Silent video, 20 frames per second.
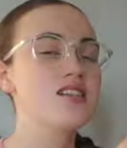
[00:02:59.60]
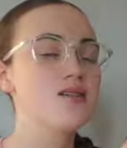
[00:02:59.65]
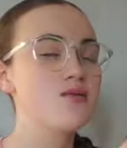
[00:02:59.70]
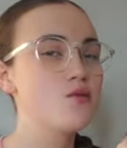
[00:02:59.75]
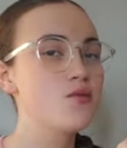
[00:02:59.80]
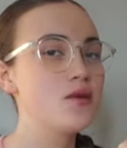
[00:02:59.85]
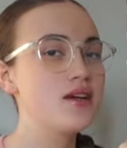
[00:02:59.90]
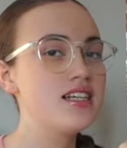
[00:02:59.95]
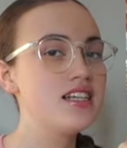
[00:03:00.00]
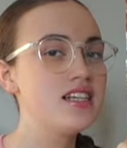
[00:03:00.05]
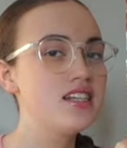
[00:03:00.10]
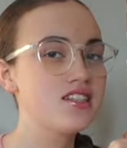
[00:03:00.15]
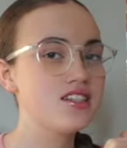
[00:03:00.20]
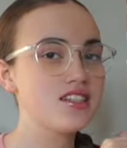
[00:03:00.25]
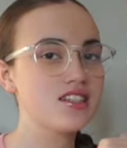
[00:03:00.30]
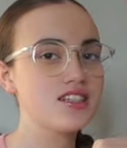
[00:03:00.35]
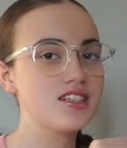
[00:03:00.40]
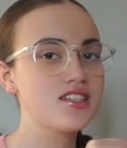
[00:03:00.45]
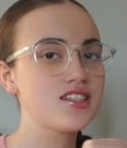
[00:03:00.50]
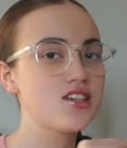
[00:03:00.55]
some of my
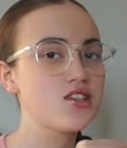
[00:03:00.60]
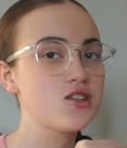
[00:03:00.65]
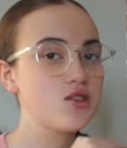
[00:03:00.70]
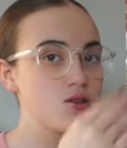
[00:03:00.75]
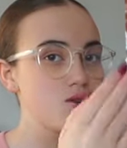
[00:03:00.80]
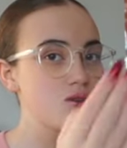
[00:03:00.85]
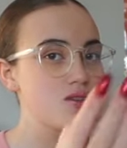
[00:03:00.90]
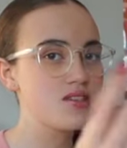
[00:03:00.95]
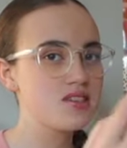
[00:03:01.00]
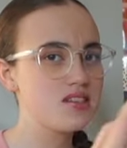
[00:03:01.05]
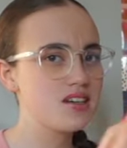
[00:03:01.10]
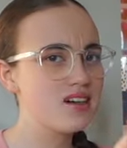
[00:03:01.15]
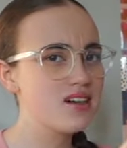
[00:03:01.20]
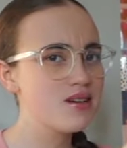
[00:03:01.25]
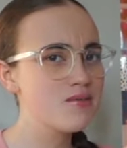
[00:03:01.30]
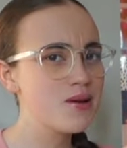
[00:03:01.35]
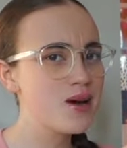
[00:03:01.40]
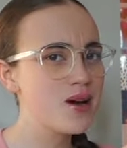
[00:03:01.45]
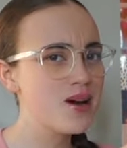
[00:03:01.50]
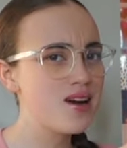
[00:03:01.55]
teachers do start
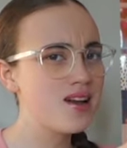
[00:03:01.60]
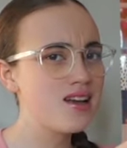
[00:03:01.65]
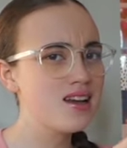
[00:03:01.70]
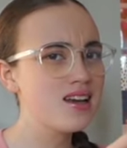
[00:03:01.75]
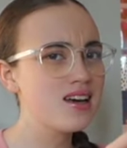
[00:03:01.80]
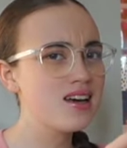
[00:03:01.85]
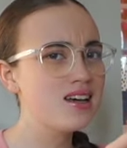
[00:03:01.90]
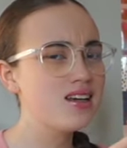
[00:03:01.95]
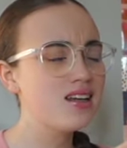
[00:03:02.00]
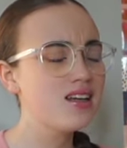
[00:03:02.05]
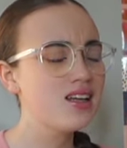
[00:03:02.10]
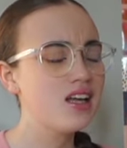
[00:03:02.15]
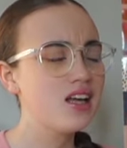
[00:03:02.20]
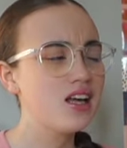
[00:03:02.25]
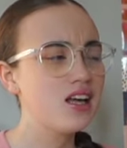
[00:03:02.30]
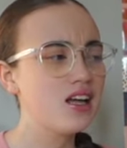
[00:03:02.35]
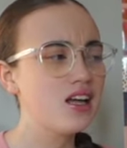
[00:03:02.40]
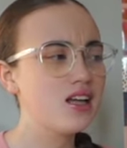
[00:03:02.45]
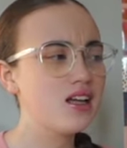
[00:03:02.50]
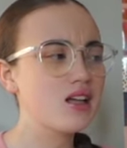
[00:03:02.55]
a bit earlier
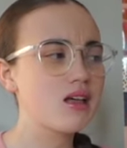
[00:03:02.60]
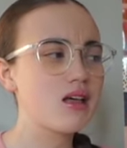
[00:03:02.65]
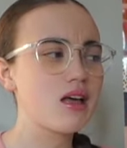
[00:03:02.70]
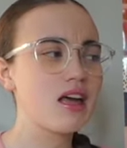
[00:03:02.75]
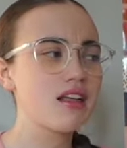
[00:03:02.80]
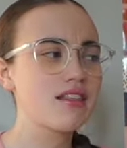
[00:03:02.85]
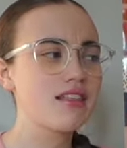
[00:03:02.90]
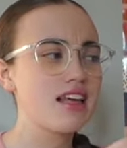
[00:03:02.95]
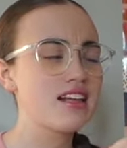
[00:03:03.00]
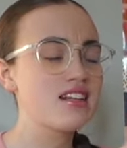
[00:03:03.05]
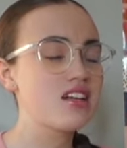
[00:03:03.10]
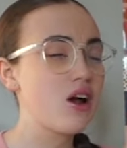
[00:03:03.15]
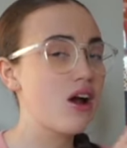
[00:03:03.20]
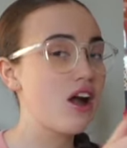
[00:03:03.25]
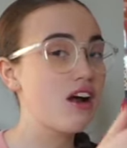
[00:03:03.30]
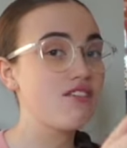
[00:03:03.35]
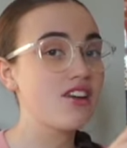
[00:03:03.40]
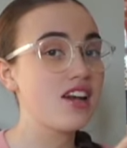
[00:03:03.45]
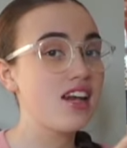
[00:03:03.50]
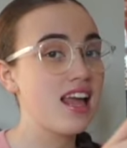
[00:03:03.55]
if they don't
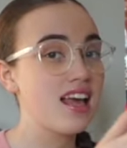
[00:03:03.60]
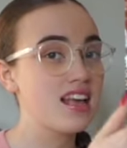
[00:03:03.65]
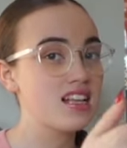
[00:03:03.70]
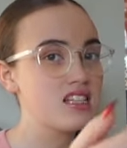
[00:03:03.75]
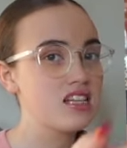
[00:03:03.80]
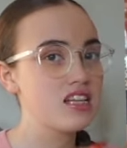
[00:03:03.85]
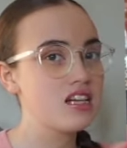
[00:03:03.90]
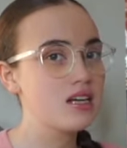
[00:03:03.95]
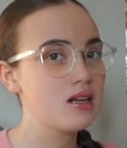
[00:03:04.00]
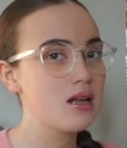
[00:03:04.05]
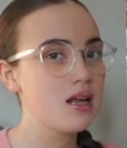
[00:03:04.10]
have a lesson